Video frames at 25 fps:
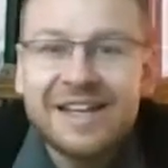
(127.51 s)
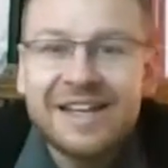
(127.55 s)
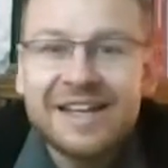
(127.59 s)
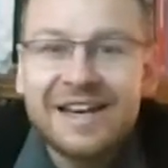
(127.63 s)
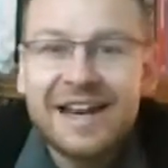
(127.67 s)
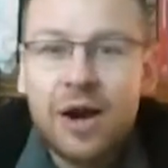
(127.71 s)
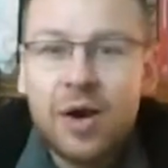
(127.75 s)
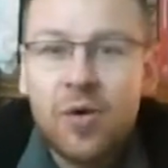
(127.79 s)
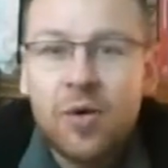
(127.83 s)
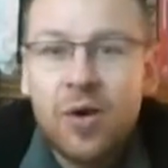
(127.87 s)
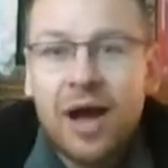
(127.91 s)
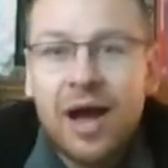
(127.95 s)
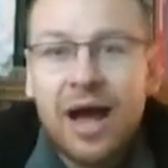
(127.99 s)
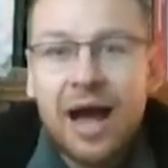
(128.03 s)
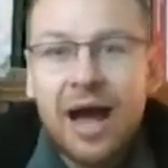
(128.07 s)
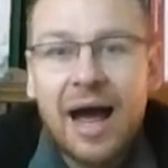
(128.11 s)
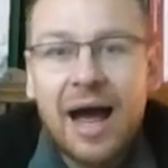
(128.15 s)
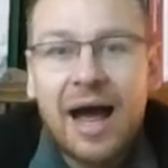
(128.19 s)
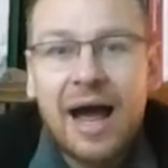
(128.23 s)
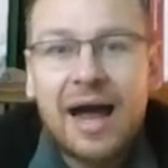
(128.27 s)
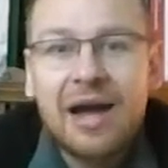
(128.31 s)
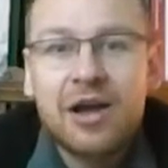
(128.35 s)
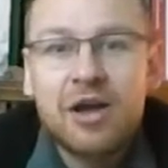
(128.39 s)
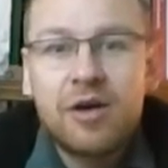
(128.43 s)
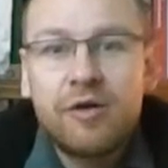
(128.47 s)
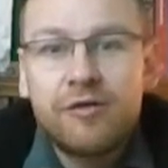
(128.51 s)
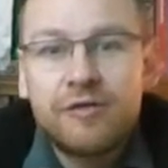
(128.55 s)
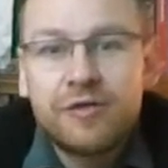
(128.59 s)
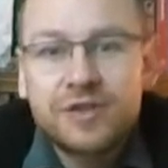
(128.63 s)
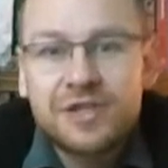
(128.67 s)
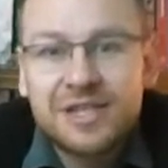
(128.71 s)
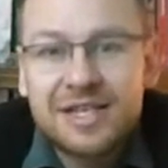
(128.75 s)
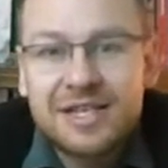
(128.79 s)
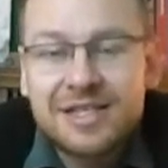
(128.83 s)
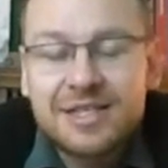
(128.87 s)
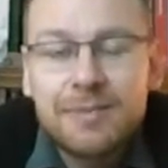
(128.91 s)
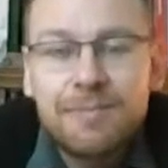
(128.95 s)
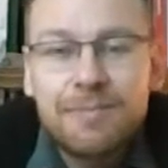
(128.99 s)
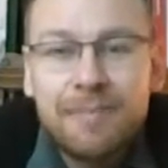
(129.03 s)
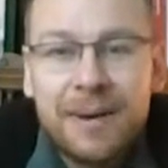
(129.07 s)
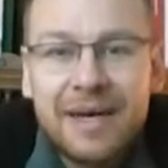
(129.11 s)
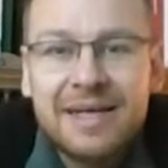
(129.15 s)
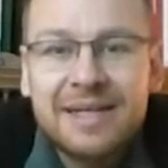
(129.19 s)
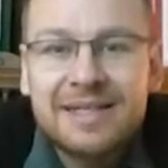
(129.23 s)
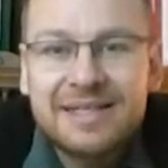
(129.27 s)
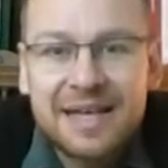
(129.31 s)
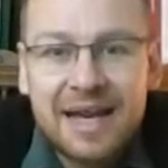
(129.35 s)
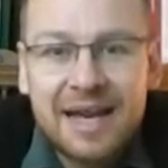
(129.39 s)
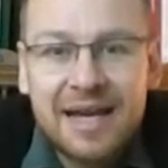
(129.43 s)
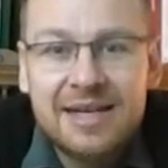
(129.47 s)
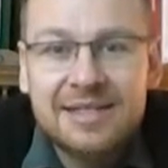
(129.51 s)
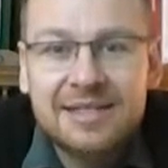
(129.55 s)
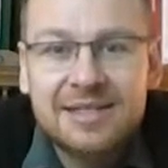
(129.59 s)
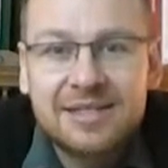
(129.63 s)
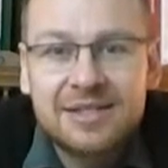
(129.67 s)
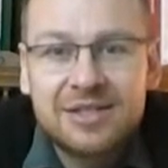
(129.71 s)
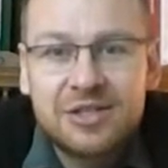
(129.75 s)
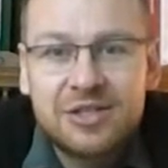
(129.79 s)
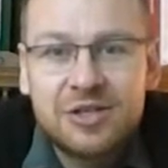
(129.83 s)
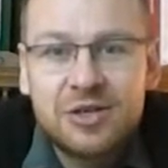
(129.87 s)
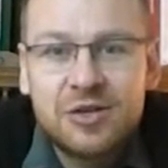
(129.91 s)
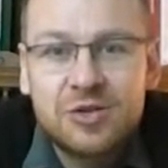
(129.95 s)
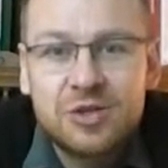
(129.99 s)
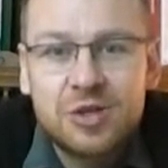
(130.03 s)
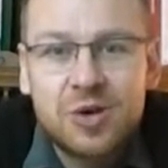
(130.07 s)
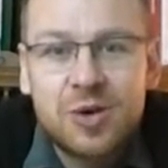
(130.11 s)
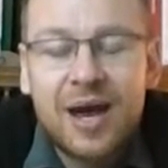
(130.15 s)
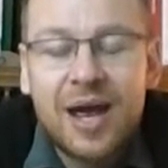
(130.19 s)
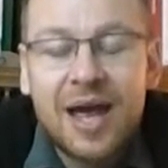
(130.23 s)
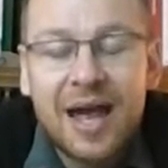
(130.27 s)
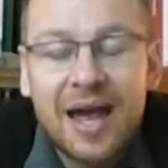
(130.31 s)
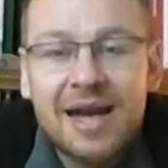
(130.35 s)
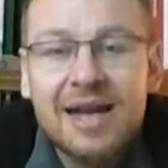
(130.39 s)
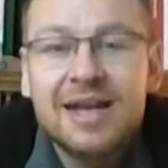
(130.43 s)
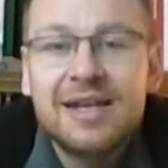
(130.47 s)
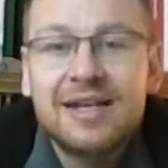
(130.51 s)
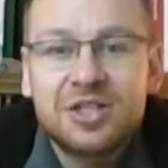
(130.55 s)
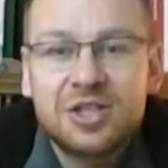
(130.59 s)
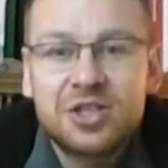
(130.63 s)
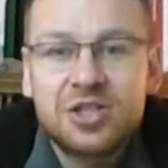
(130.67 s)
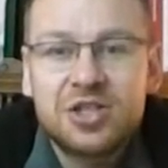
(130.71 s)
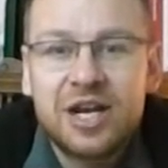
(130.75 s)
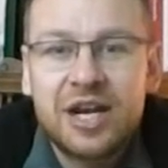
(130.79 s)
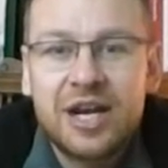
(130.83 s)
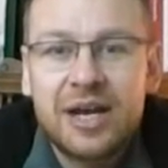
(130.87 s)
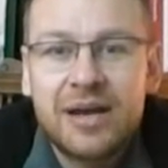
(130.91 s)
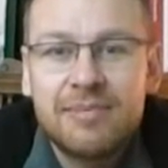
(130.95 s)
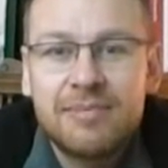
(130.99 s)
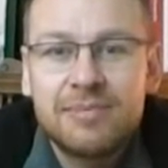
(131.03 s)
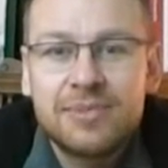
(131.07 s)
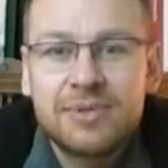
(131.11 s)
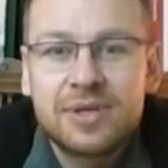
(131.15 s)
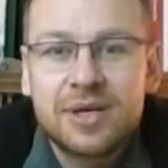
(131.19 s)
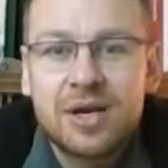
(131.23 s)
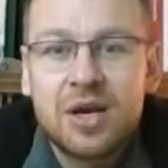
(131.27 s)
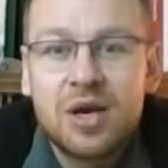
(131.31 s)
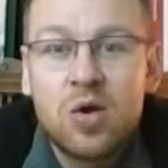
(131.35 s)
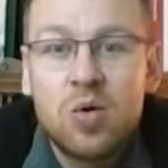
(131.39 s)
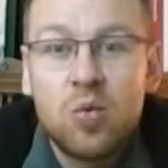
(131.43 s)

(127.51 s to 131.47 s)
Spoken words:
Now, it's a big task to do, so I asked James,